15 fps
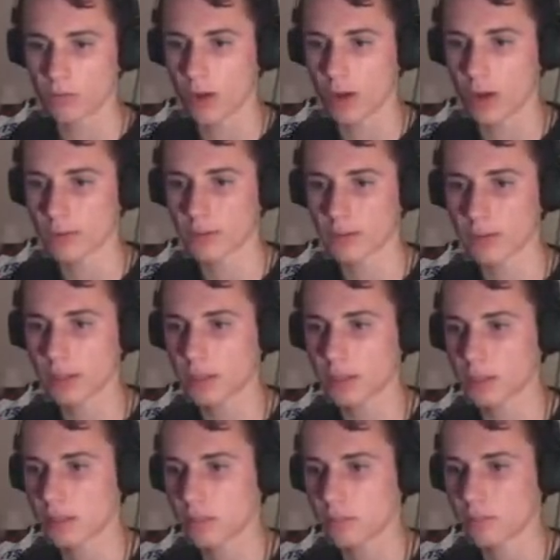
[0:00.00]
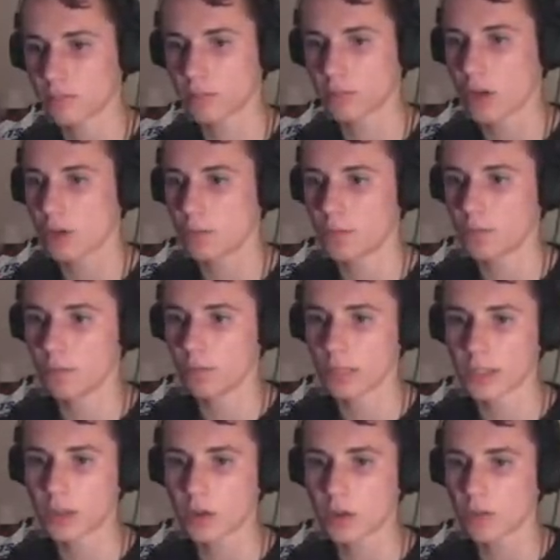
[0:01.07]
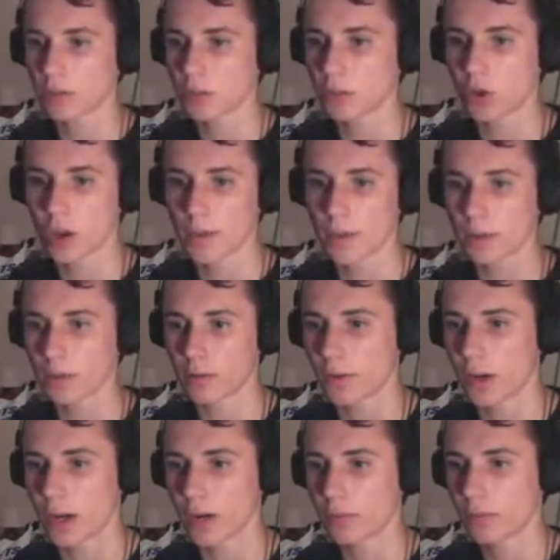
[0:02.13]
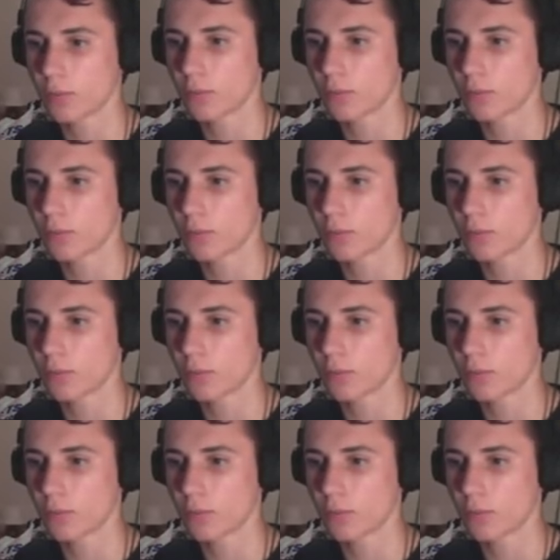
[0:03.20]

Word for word: Oh, right. This isn't good. I don't enjoy being on